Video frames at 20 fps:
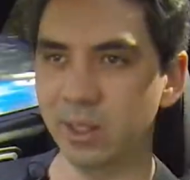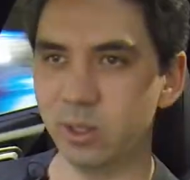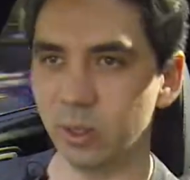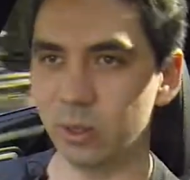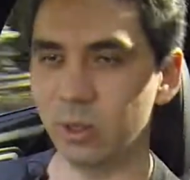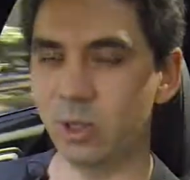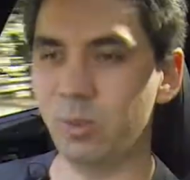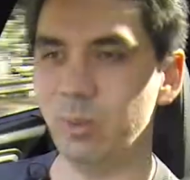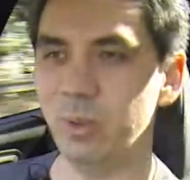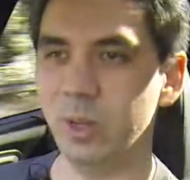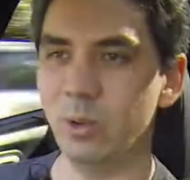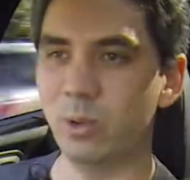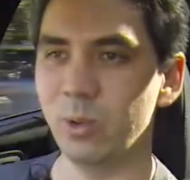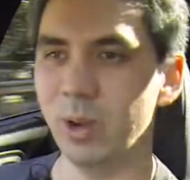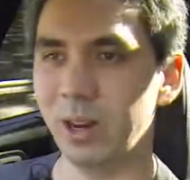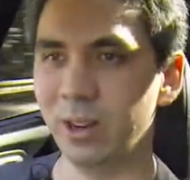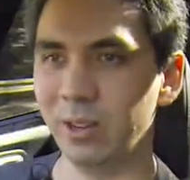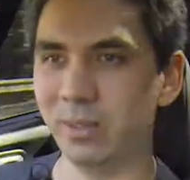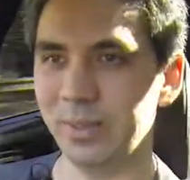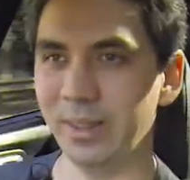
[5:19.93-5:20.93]
So just be
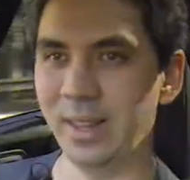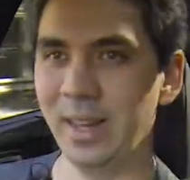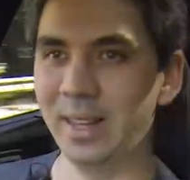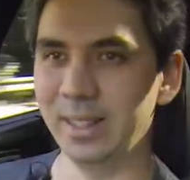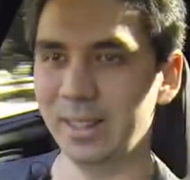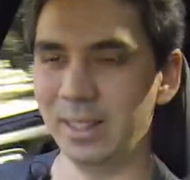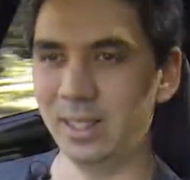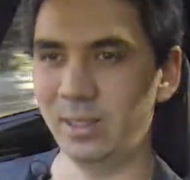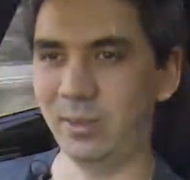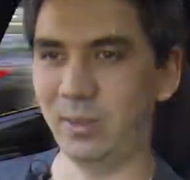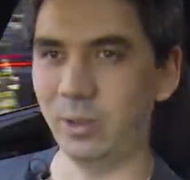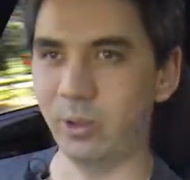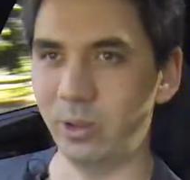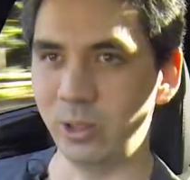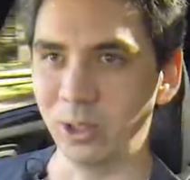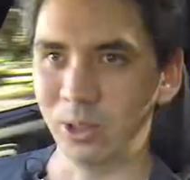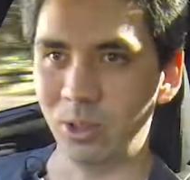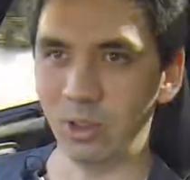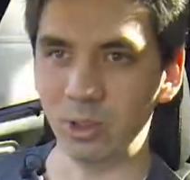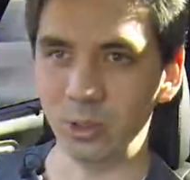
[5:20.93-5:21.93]
aware of that if you're on
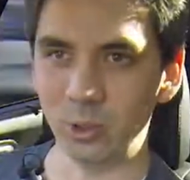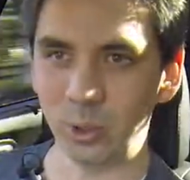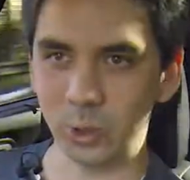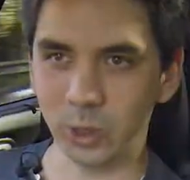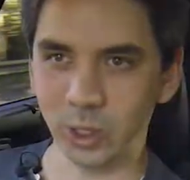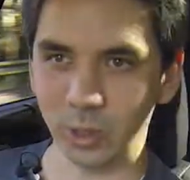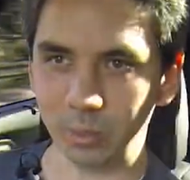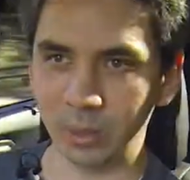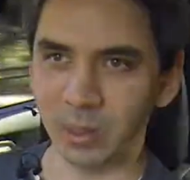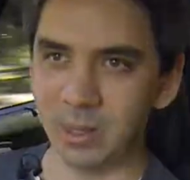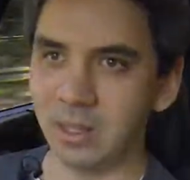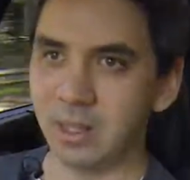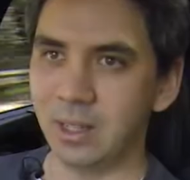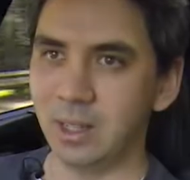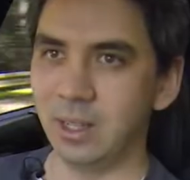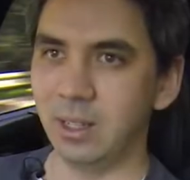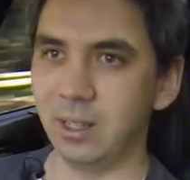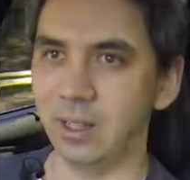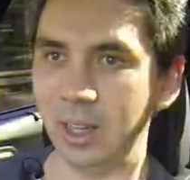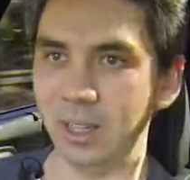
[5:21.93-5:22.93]
a long trip
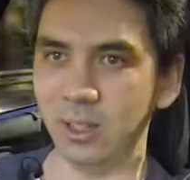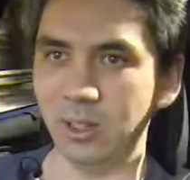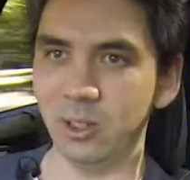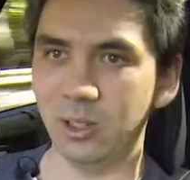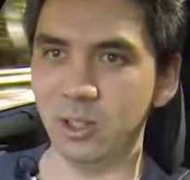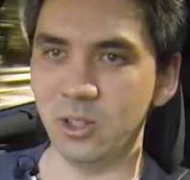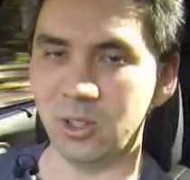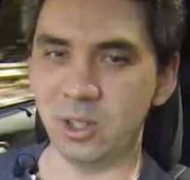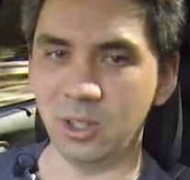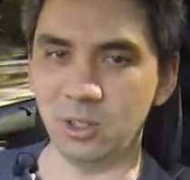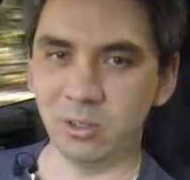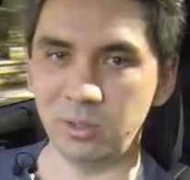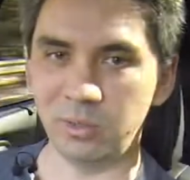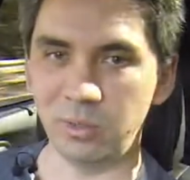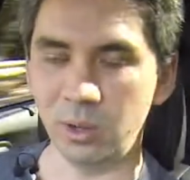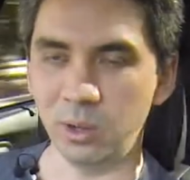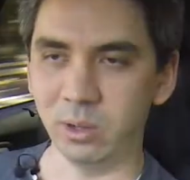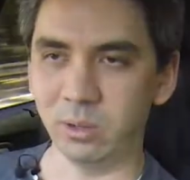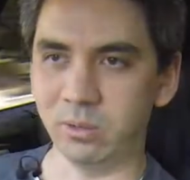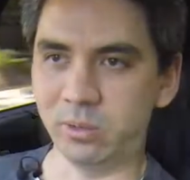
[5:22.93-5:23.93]
and you're using your
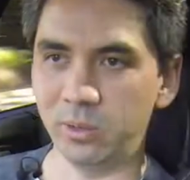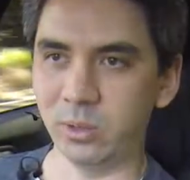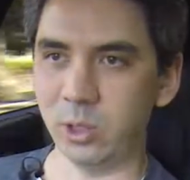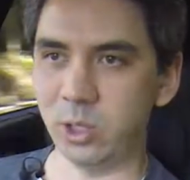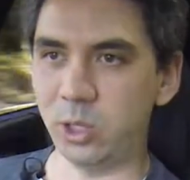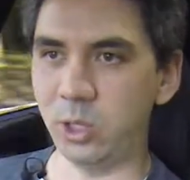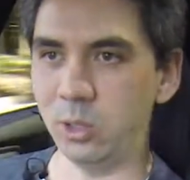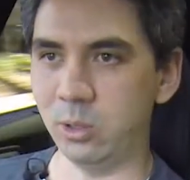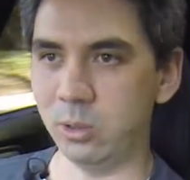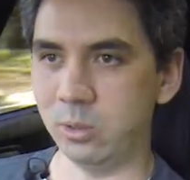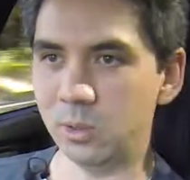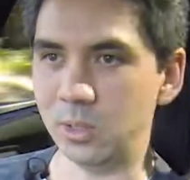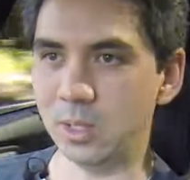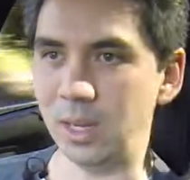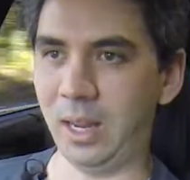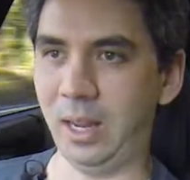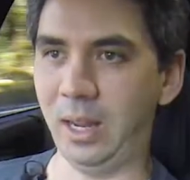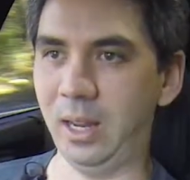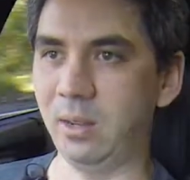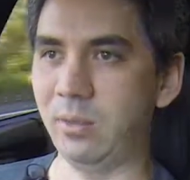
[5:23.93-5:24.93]
phone for tunes
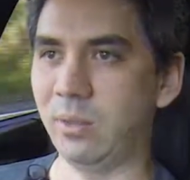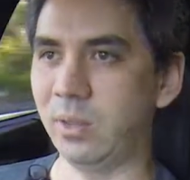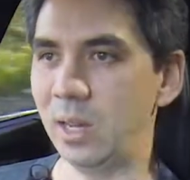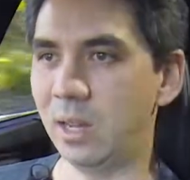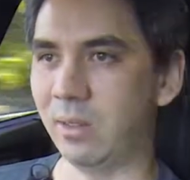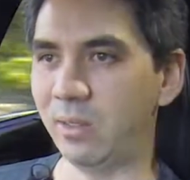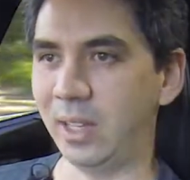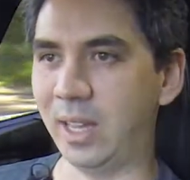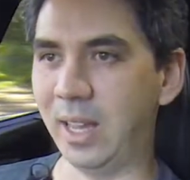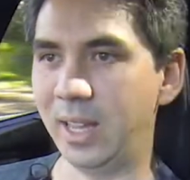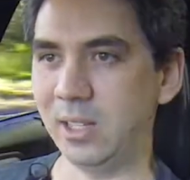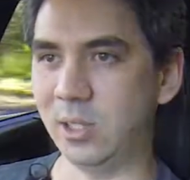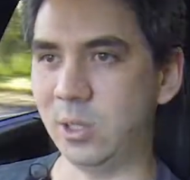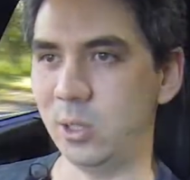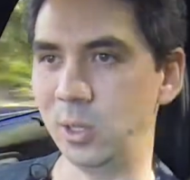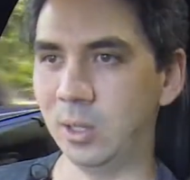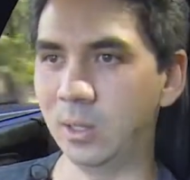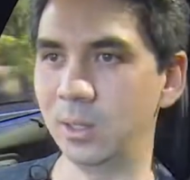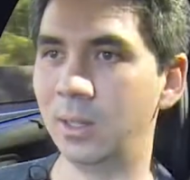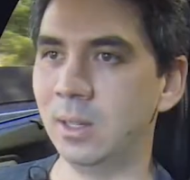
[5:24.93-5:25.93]
and for
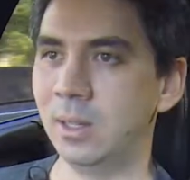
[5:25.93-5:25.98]
navigation,